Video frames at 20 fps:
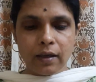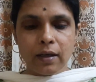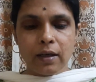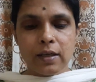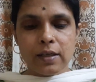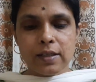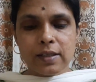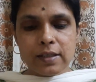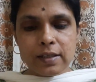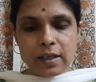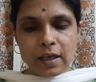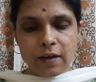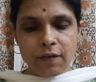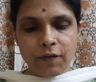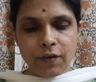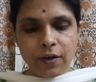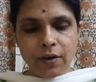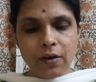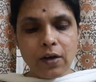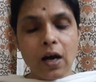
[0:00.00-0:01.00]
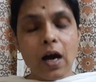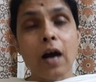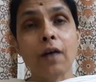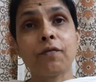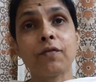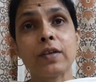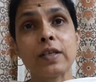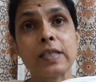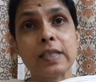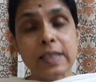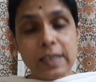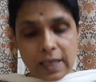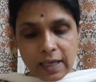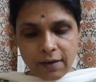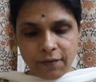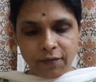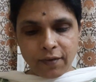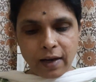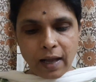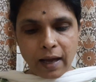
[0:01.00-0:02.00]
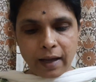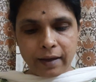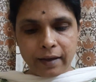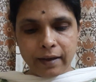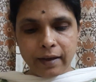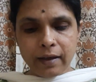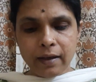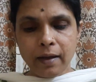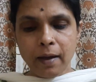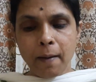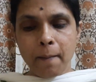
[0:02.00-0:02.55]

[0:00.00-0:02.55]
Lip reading: his savior after safe landing,